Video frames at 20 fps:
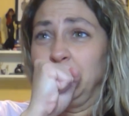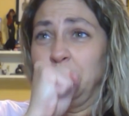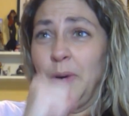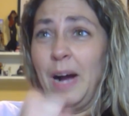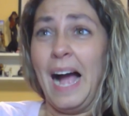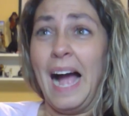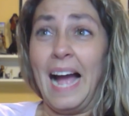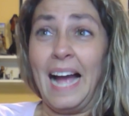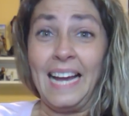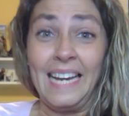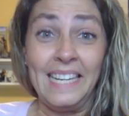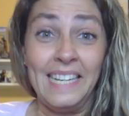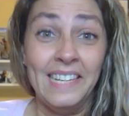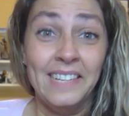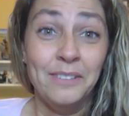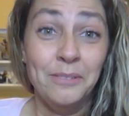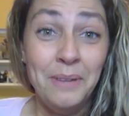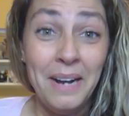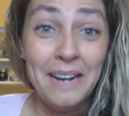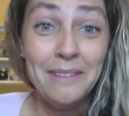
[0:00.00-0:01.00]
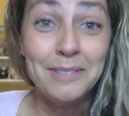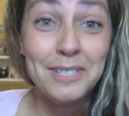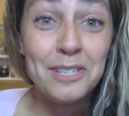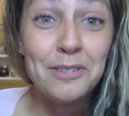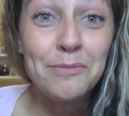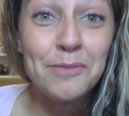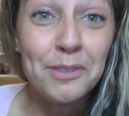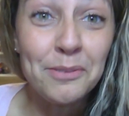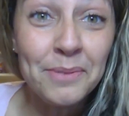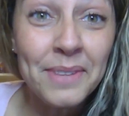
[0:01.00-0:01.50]
Why? Why would
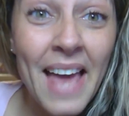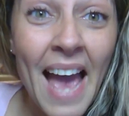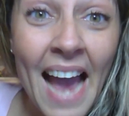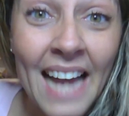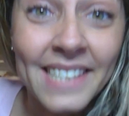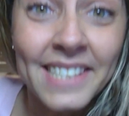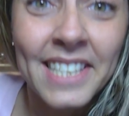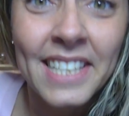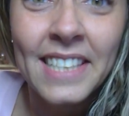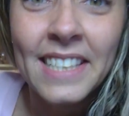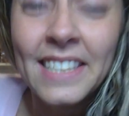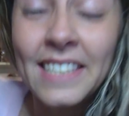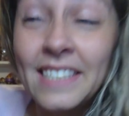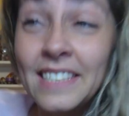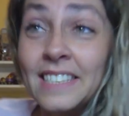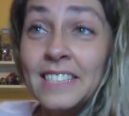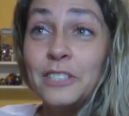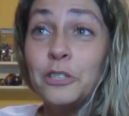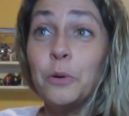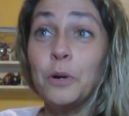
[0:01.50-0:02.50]
you do that?